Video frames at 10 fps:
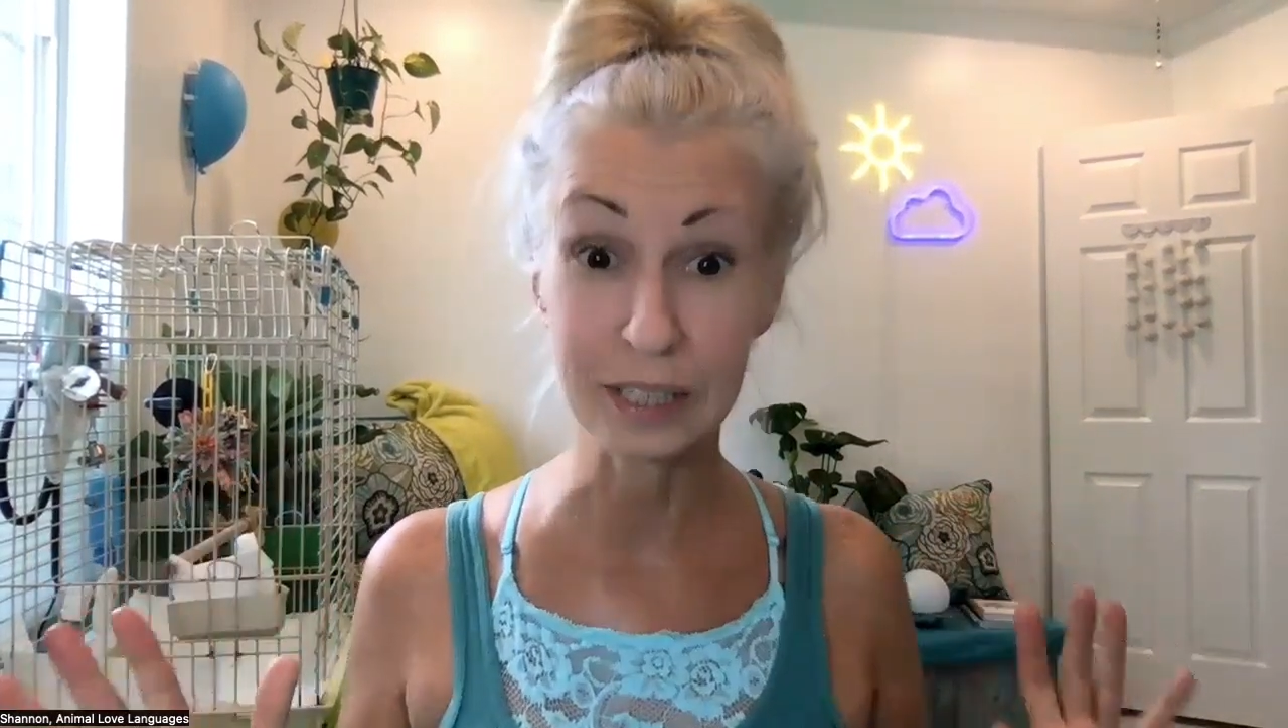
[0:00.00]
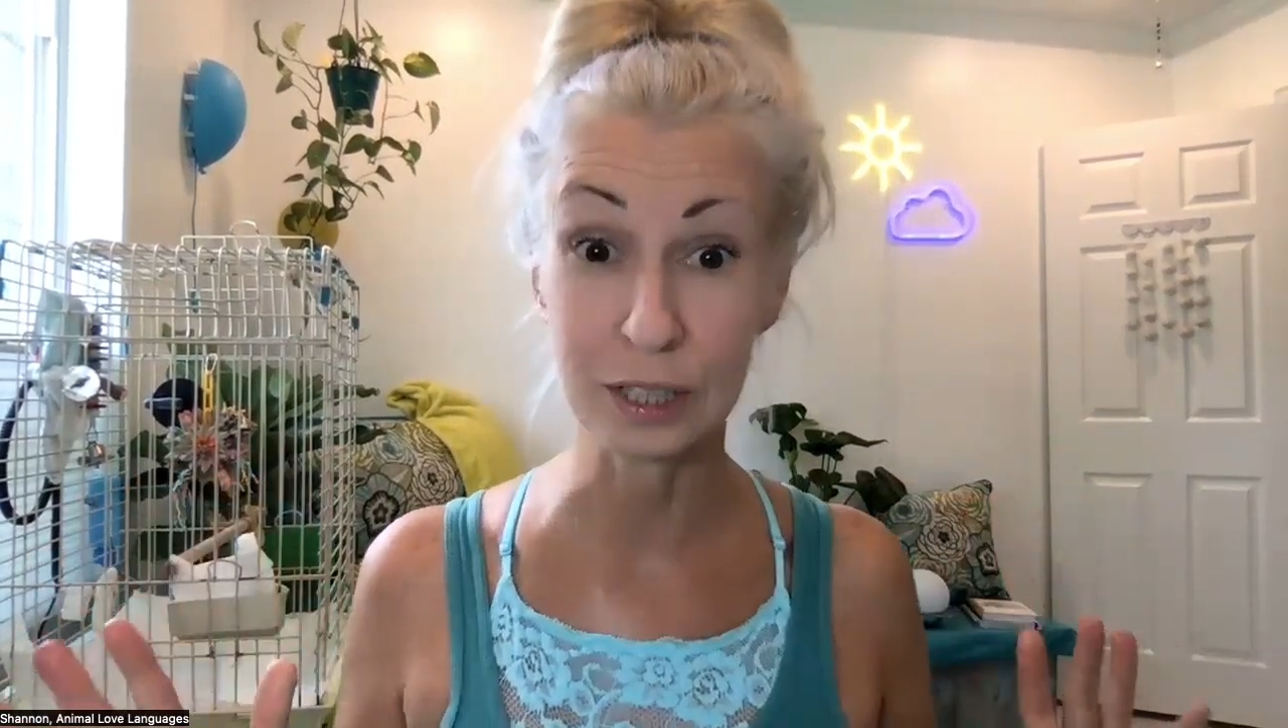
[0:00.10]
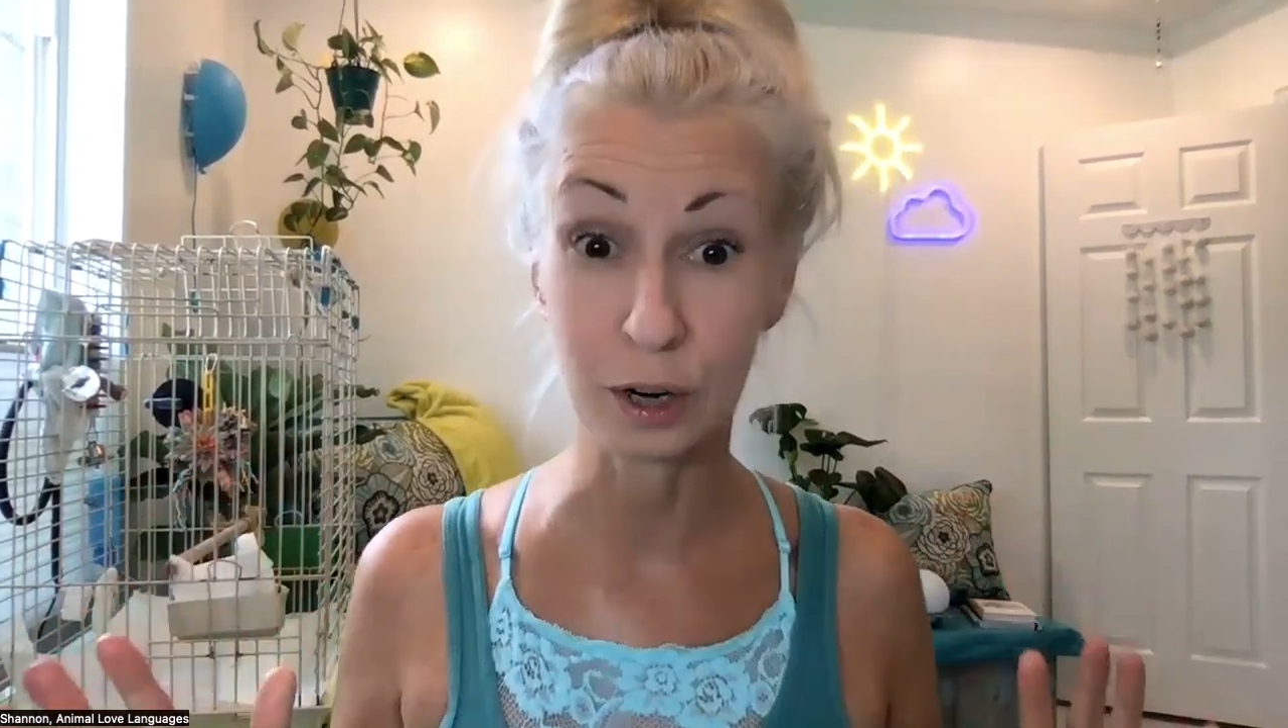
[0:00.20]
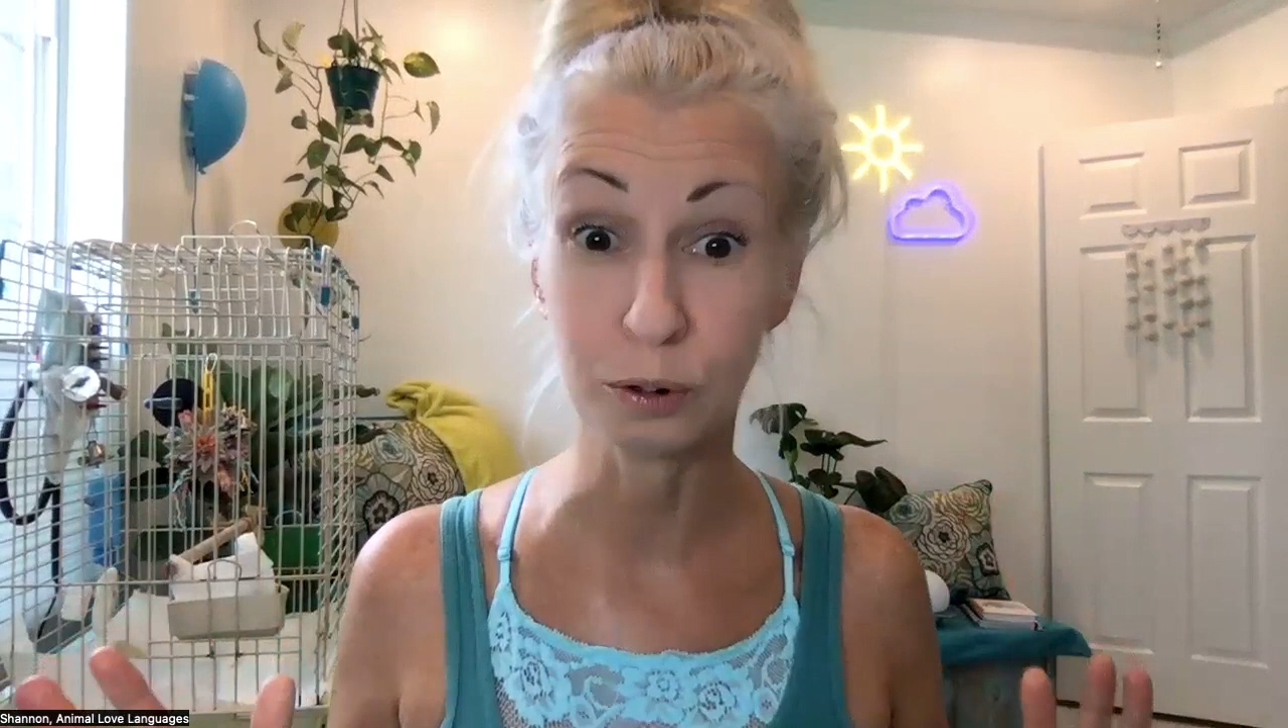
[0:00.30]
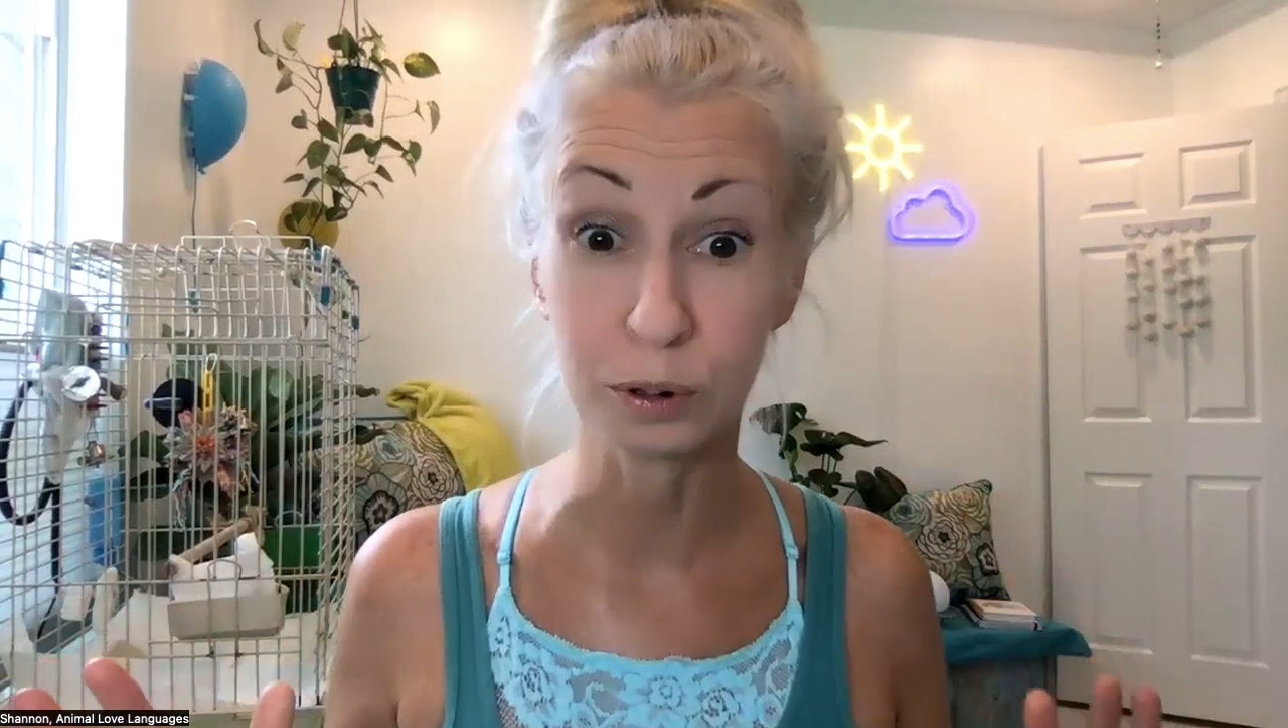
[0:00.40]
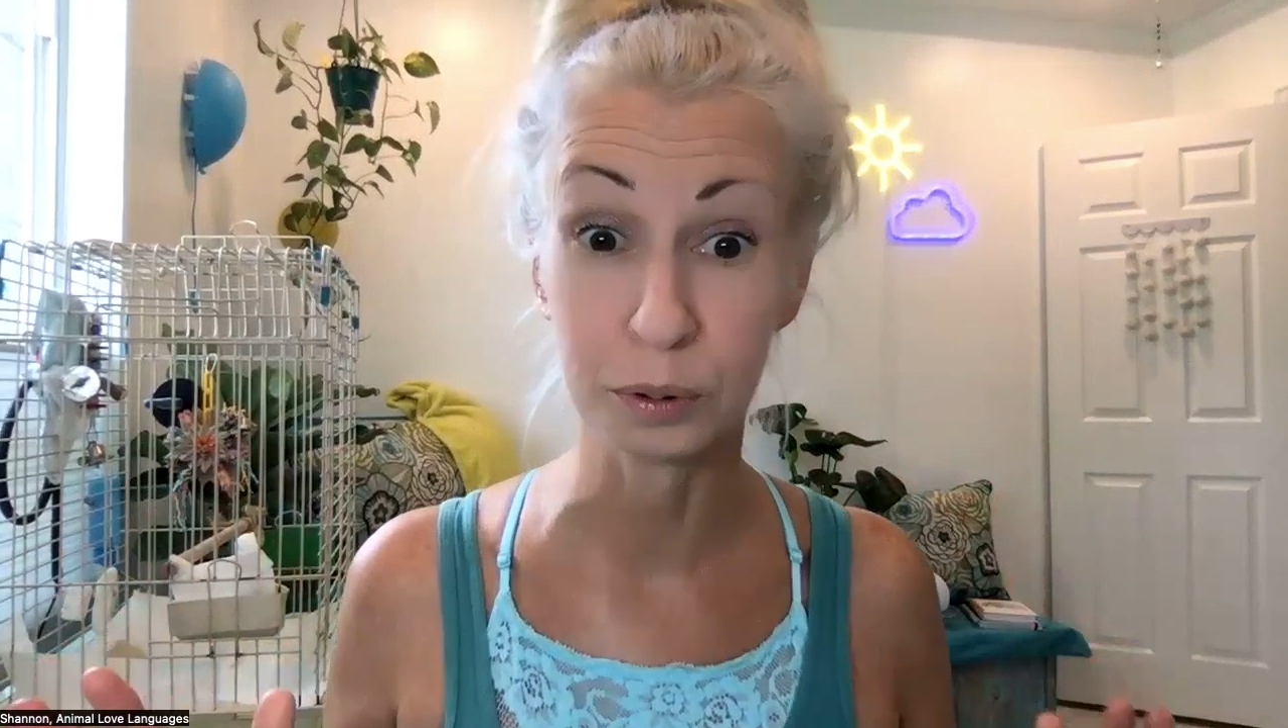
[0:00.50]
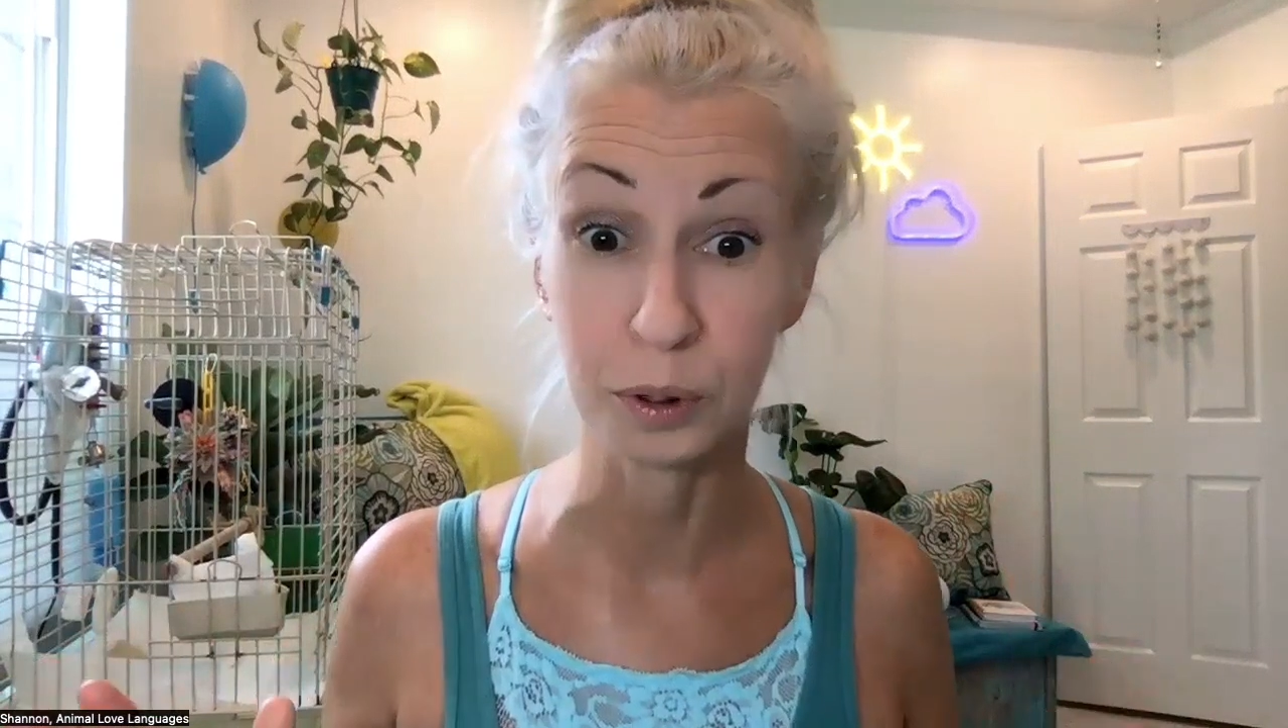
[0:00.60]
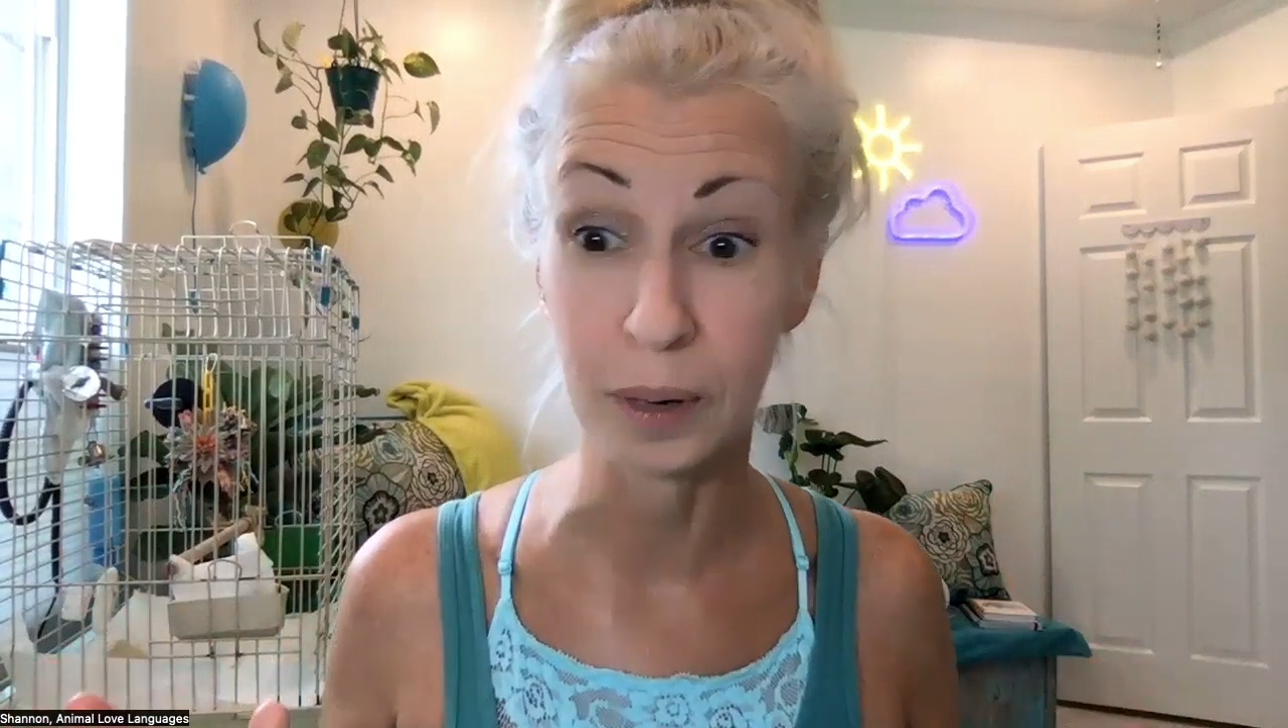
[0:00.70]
to go through.